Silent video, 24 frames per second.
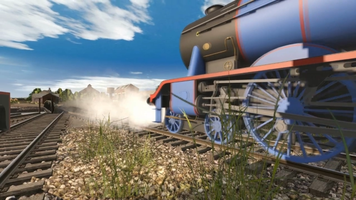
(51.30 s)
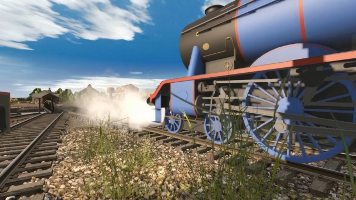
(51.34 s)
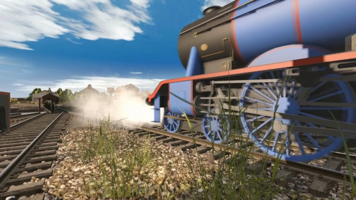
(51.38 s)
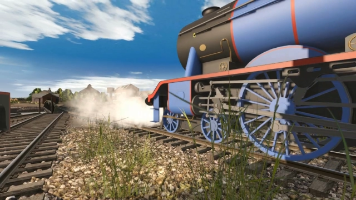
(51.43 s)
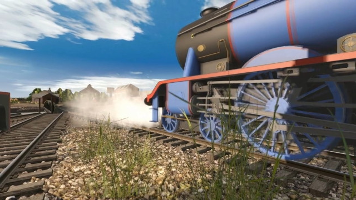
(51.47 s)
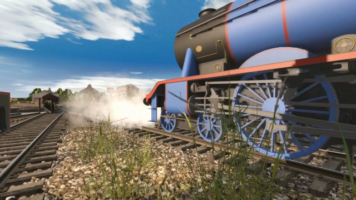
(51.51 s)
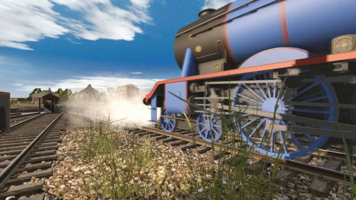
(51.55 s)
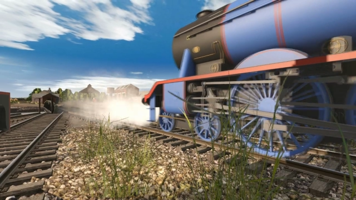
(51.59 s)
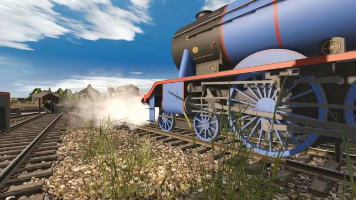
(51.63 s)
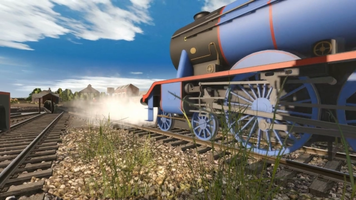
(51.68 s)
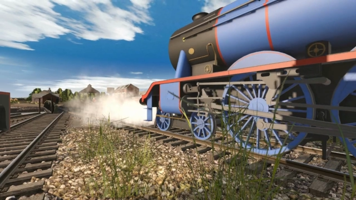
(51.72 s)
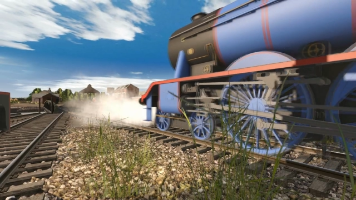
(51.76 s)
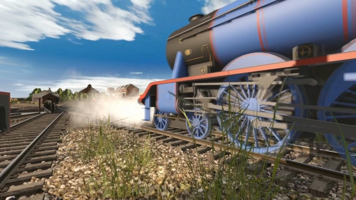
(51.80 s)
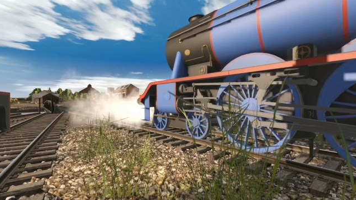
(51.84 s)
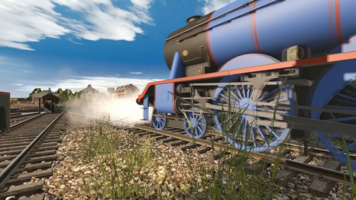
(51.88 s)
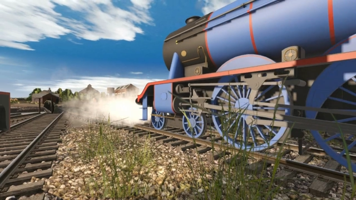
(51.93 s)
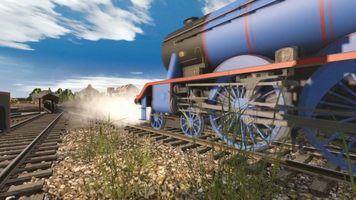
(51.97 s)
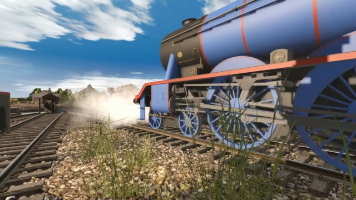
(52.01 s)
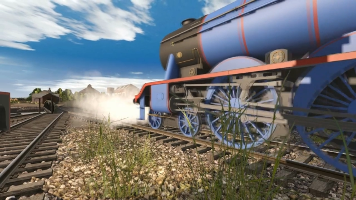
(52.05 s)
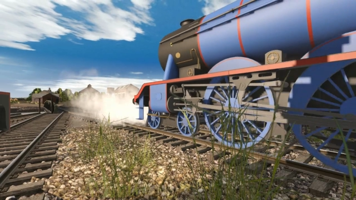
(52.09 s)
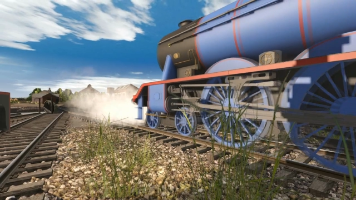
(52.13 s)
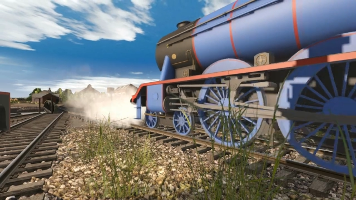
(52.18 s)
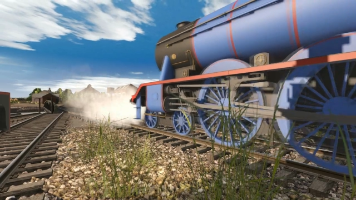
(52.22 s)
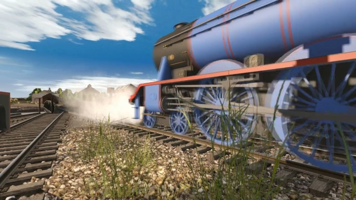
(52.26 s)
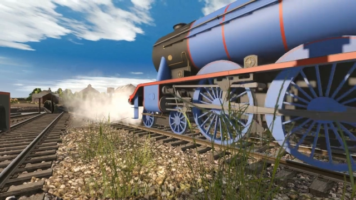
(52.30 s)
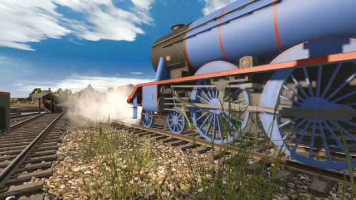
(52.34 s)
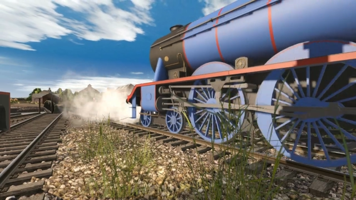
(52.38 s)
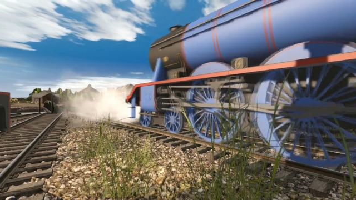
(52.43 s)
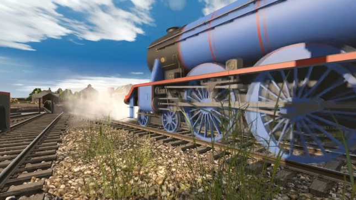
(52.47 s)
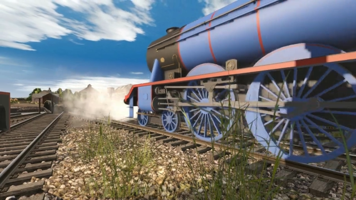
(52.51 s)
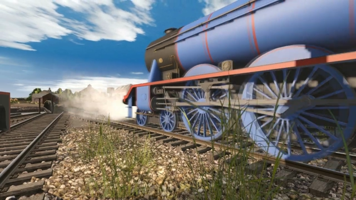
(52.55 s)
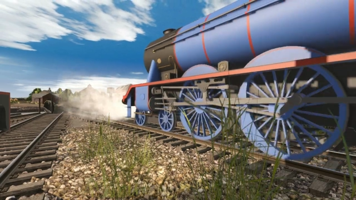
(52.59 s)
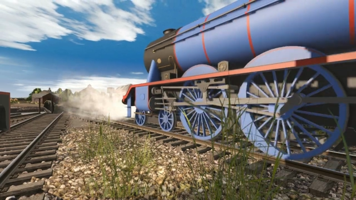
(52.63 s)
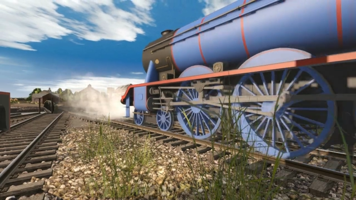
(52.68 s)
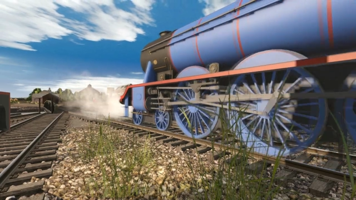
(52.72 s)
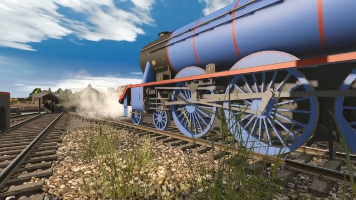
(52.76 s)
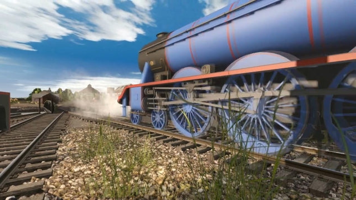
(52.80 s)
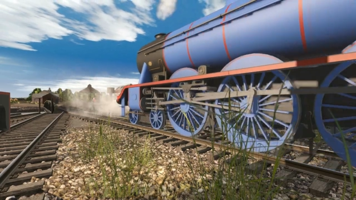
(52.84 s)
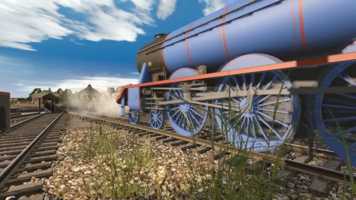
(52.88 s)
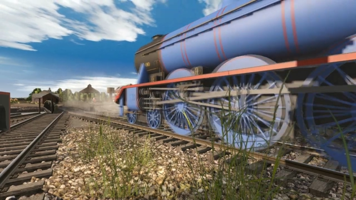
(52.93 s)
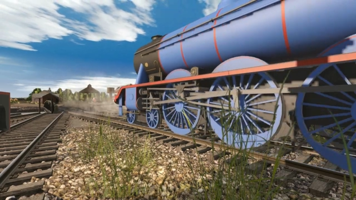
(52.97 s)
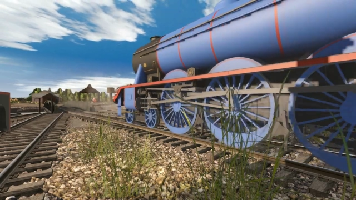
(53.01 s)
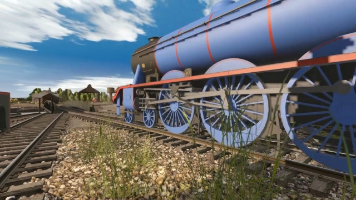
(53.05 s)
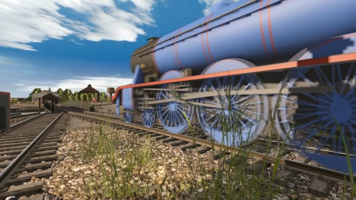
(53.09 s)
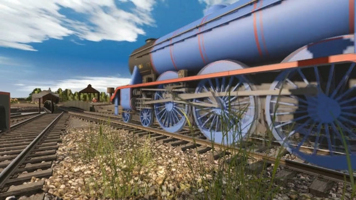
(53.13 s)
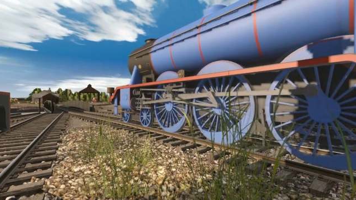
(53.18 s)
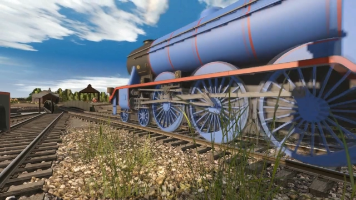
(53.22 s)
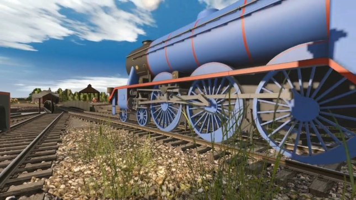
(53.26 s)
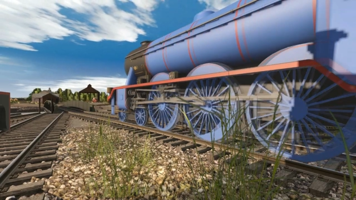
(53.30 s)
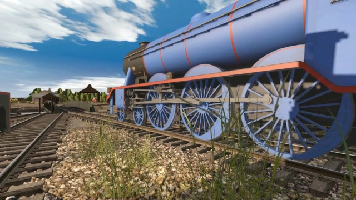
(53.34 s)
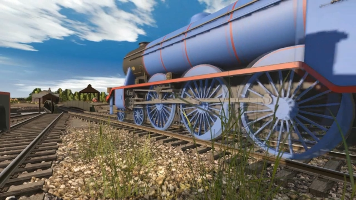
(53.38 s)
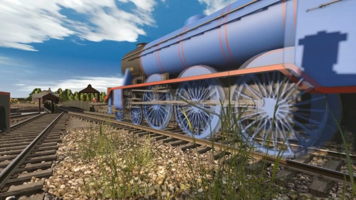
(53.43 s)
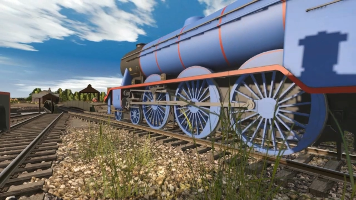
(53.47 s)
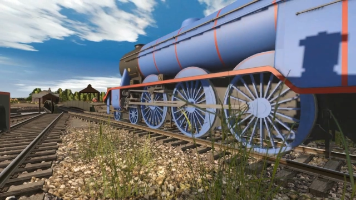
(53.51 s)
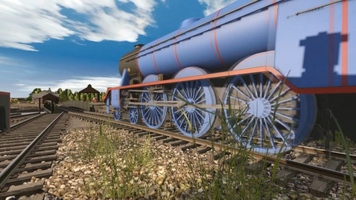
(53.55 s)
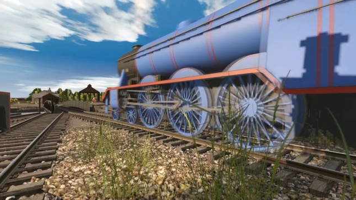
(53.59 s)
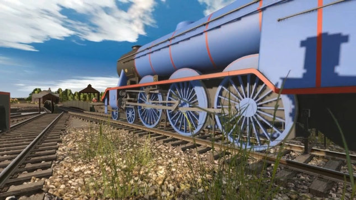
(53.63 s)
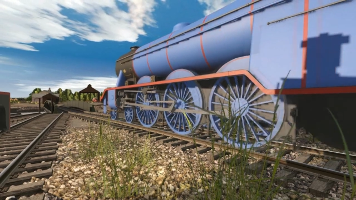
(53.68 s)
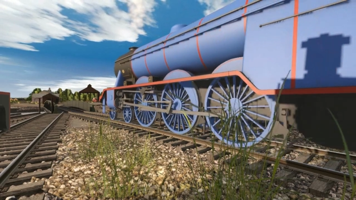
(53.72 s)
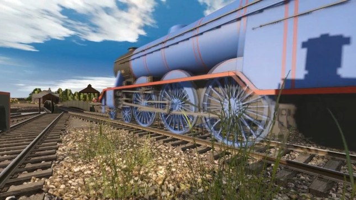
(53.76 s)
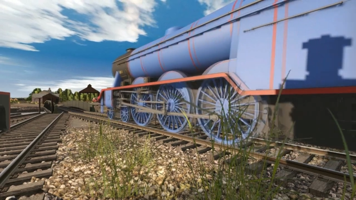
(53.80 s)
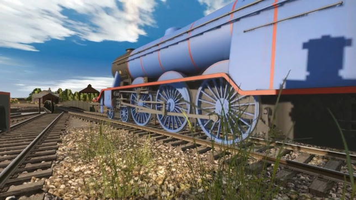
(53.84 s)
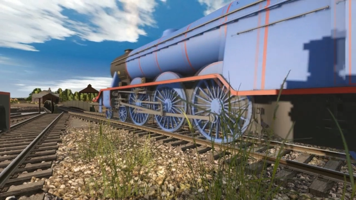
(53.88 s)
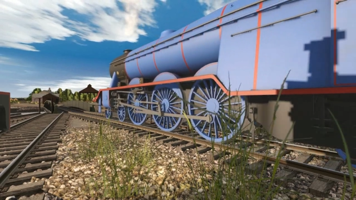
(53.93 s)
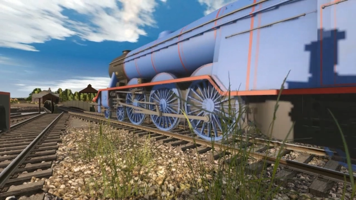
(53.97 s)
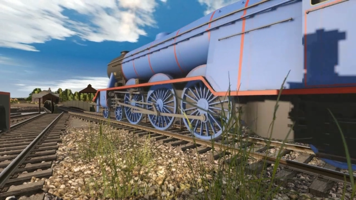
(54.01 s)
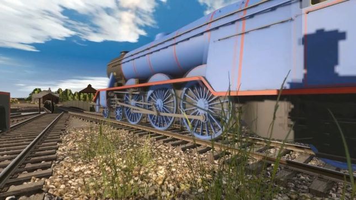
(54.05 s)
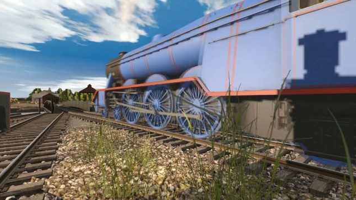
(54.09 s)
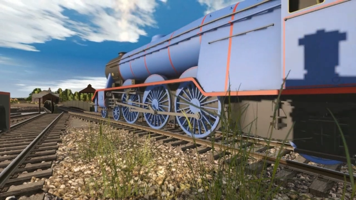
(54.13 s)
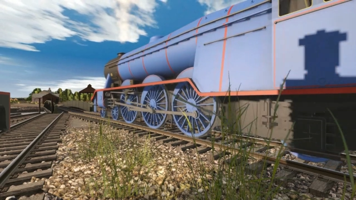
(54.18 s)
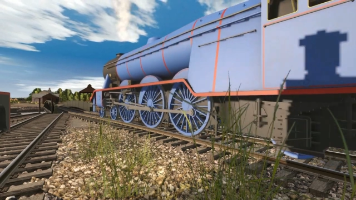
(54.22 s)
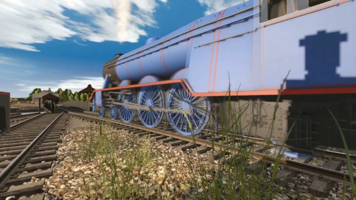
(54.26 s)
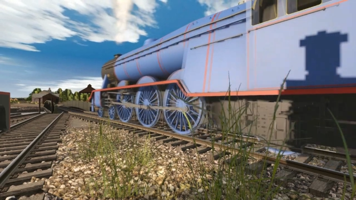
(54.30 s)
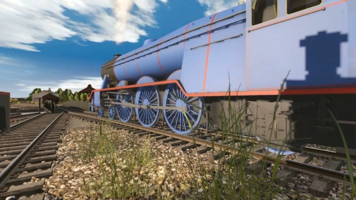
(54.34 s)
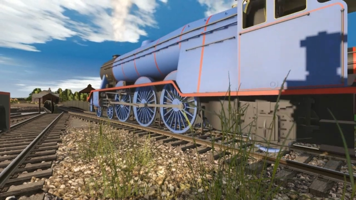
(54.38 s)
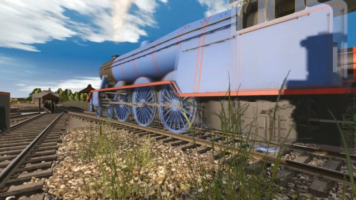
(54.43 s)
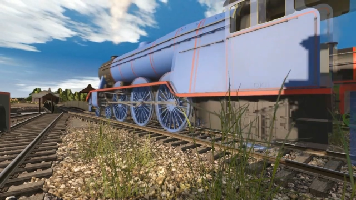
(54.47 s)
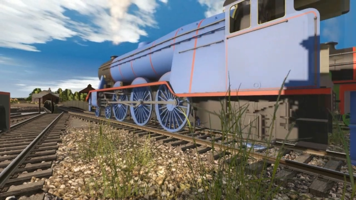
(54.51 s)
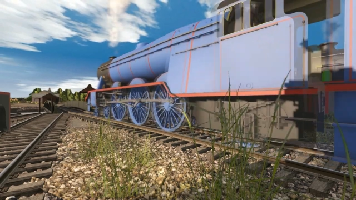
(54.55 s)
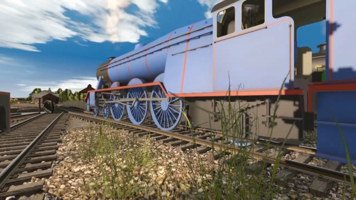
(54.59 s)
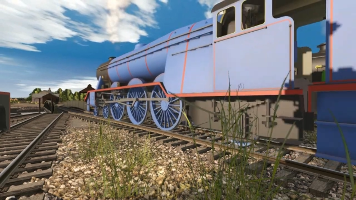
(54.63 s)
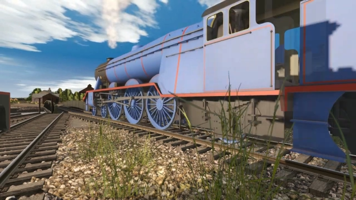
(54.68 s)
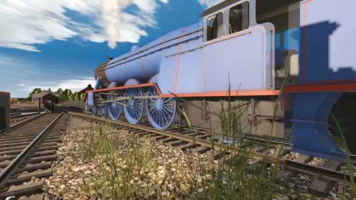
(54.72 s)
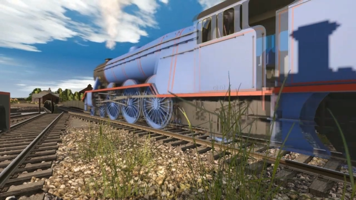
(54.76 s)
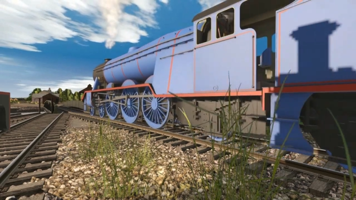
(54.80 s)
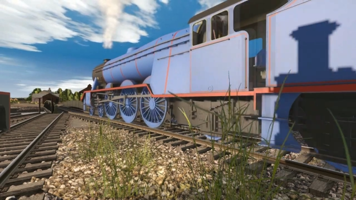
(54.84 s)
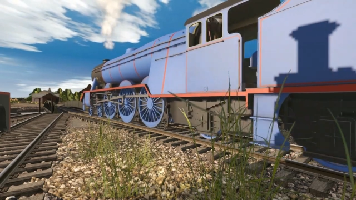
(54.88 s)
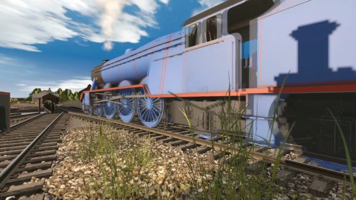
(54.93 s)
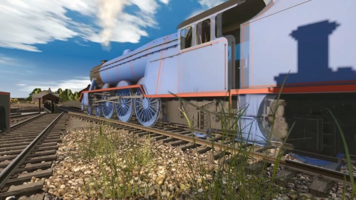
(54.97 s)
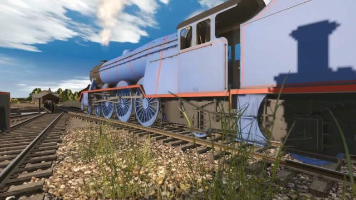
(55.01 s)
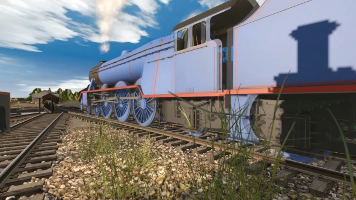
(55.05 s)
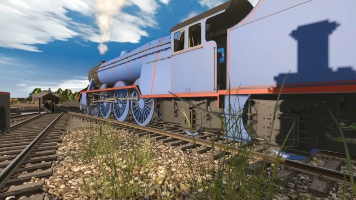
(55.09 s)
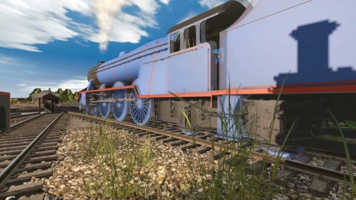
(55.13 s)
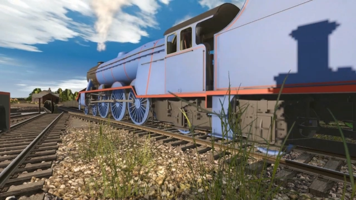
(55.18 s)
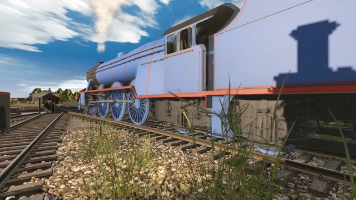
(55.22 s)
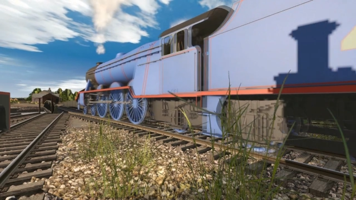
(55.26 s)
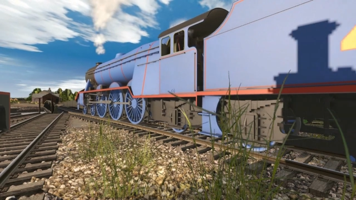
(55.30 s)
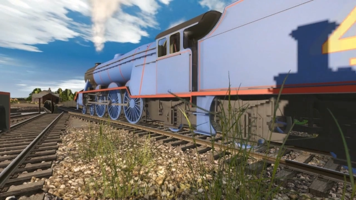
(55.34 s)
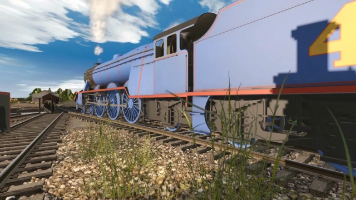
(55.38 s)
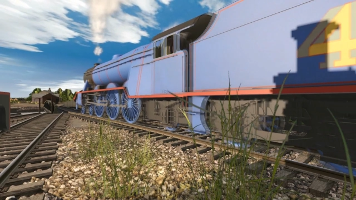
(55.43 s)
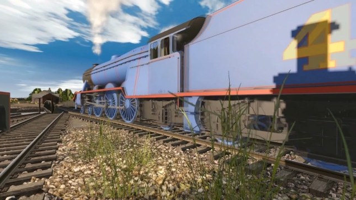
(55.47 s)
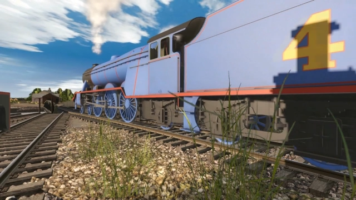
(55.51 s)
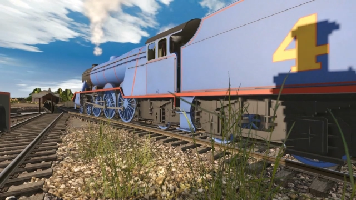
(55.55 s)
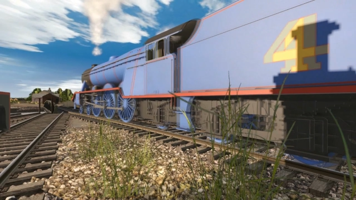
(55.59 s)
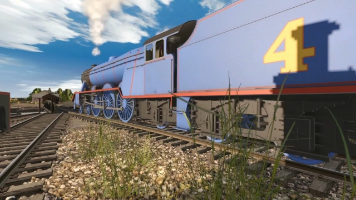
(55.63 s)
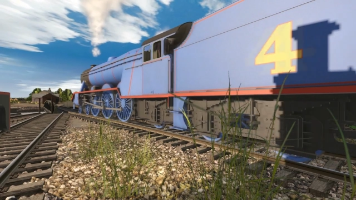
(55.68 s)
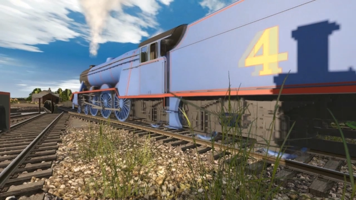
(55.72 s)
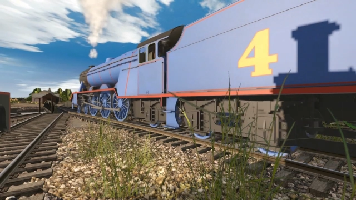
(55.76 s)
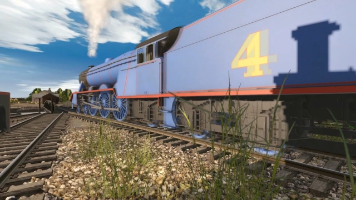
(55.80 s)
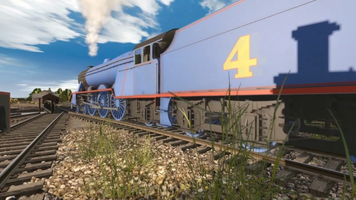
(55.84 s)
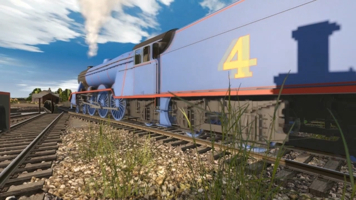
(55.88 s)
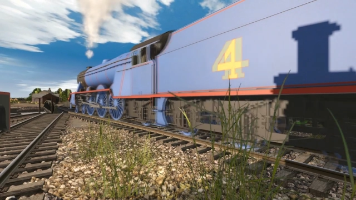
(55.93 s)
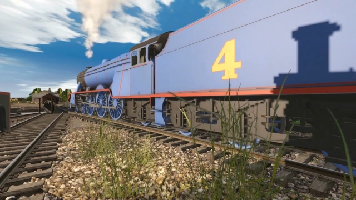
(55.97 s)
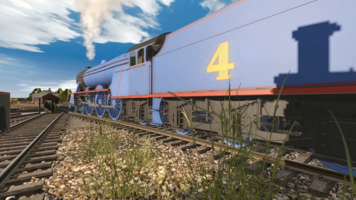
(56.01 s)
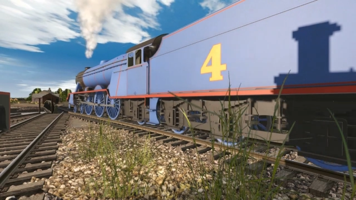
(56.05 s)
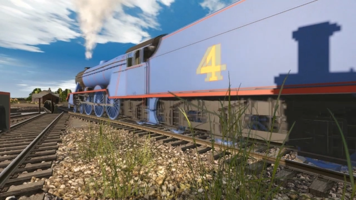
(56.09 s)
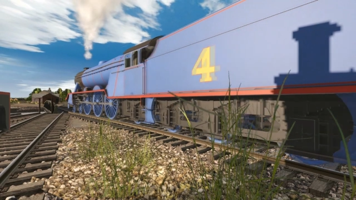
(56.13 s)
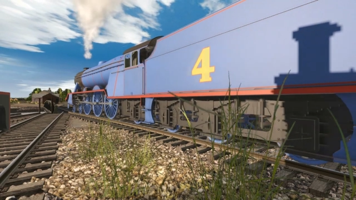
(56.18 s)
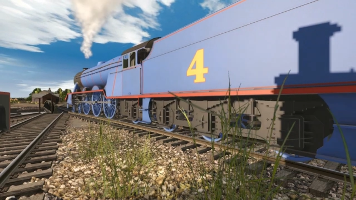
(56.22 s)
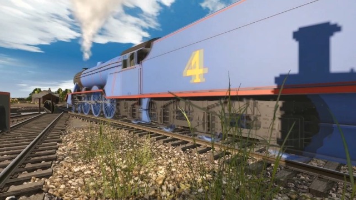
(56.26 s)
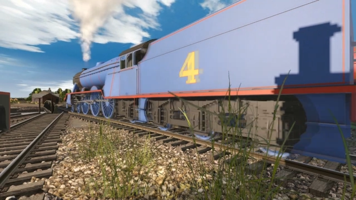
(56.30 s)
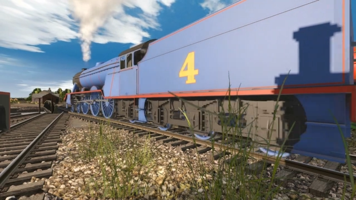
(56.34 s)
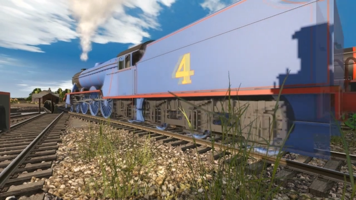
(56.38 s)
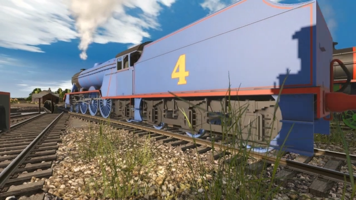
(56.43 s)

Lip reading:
[unreadable: no face in view]